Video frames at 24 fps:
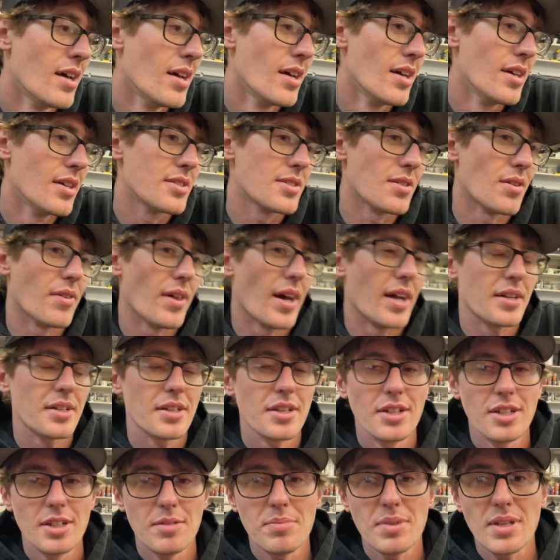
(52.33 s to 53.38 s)
So that
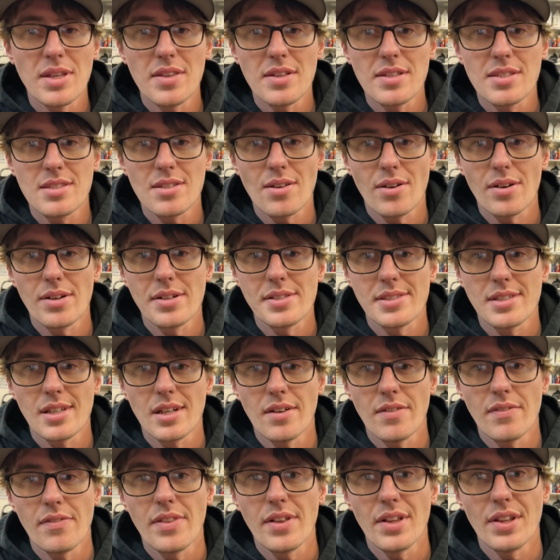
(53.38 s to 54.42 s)
could be the source
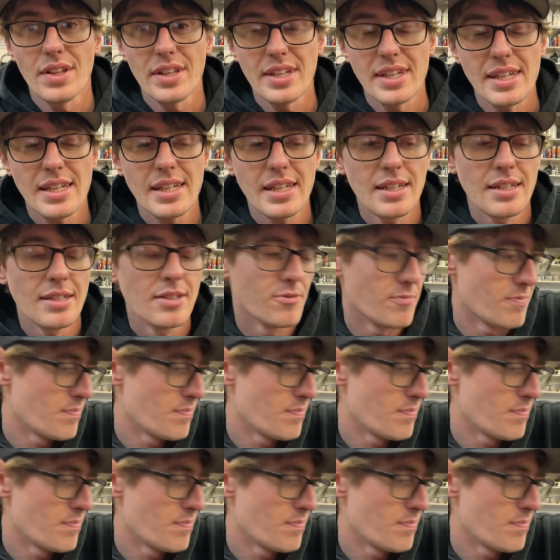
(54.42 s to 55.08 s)
of the leak.